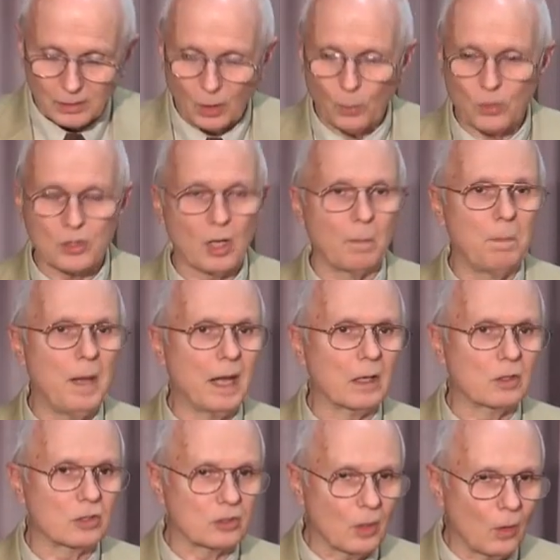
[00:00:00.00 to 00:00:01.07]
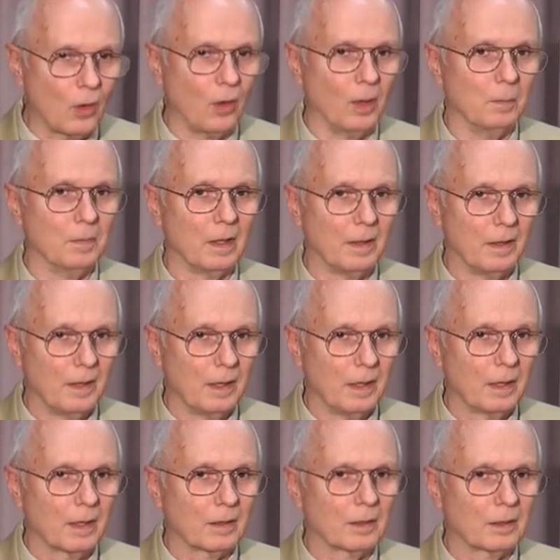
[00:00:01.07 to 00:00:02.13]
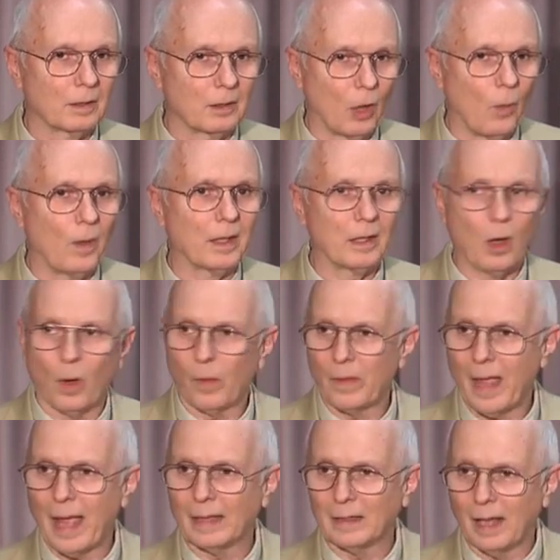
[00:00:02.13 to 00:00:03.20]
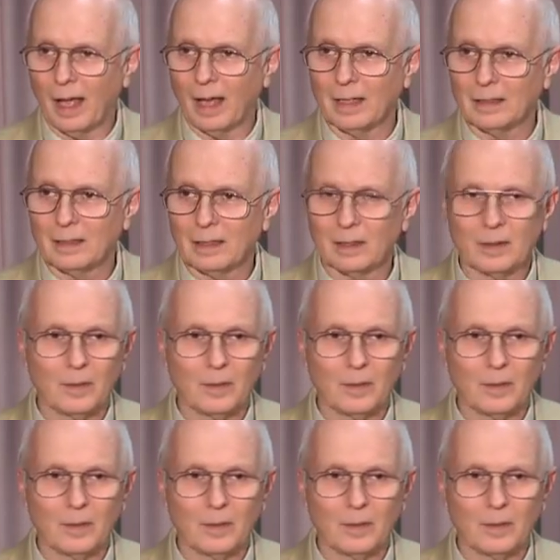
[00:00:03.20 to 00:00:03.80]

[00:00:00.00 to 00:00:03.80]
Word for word: there was a big storm going on that night.